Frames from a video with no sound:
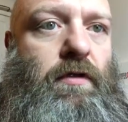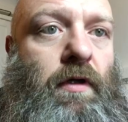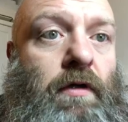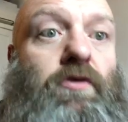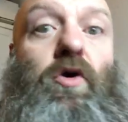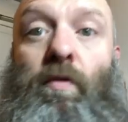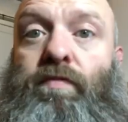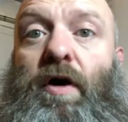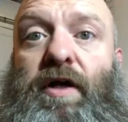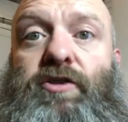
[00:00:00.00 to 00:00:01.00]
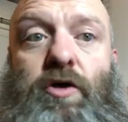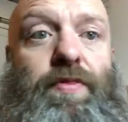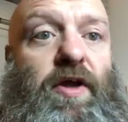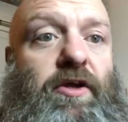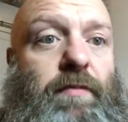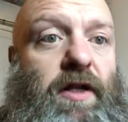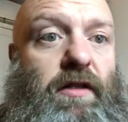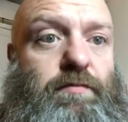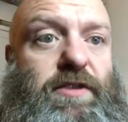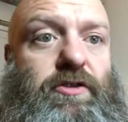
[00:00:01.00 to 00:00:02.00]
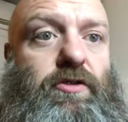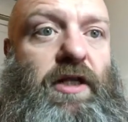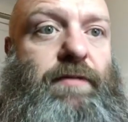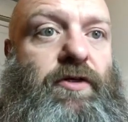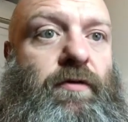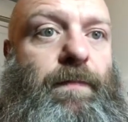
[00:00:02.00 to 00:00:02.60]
Cool. All right, John, thank you, man. Please do let me know.